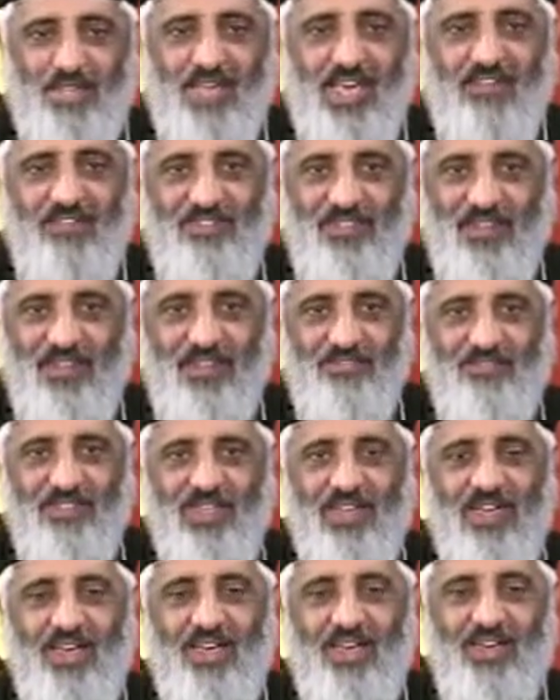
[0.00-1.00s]
Cafe.
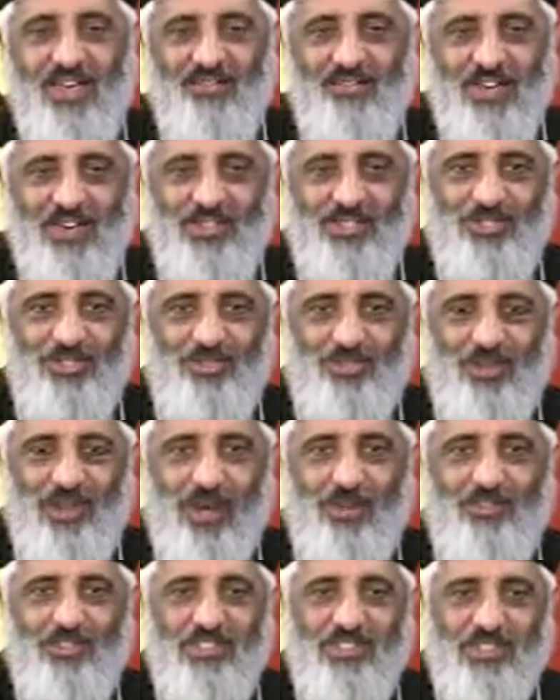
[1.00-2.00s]
I invite your
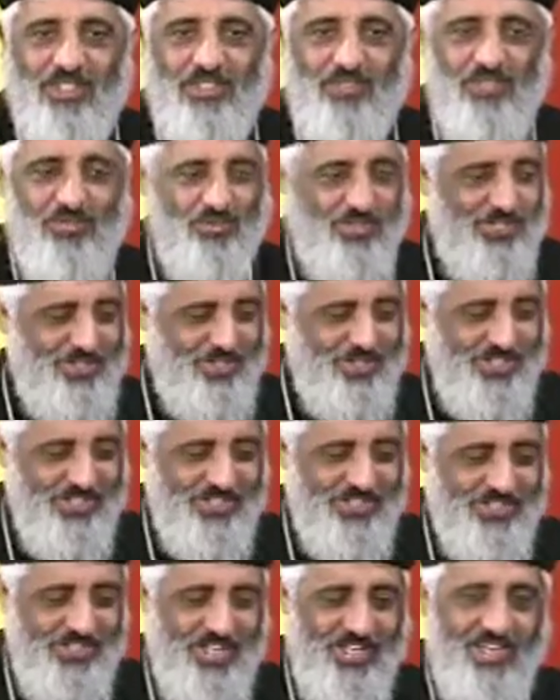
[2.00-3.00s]
comments and your
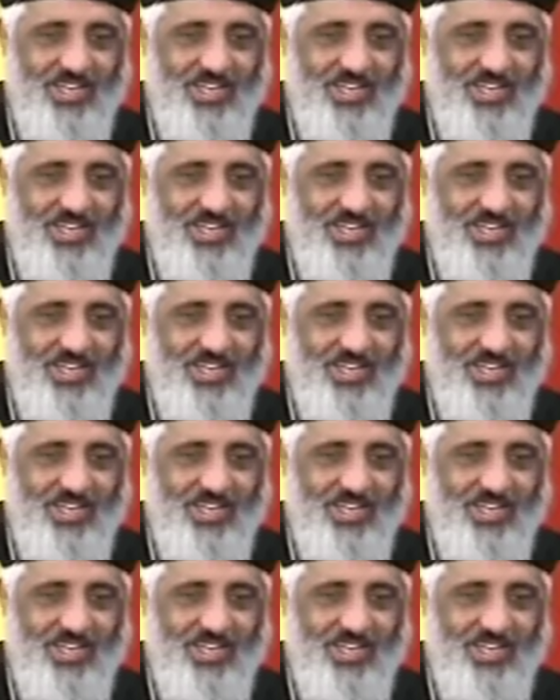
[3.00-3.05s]
questions,